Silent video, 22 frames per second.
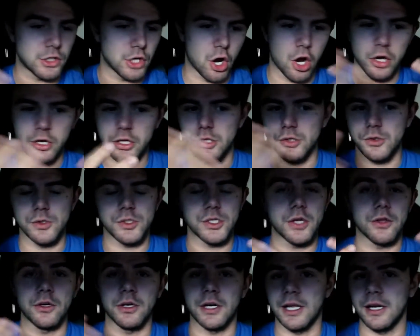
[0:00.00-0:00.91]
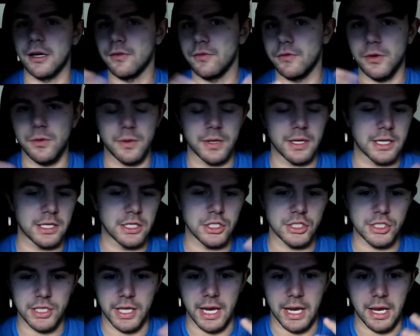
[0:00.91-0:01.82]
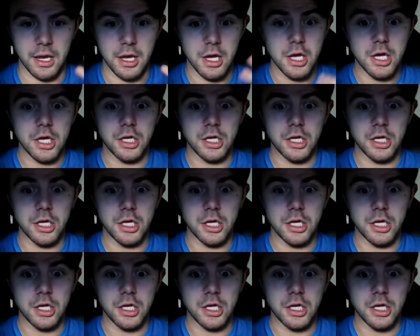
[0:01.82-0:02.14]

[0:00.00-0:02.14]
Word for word: talking to each other and interviewing and just like,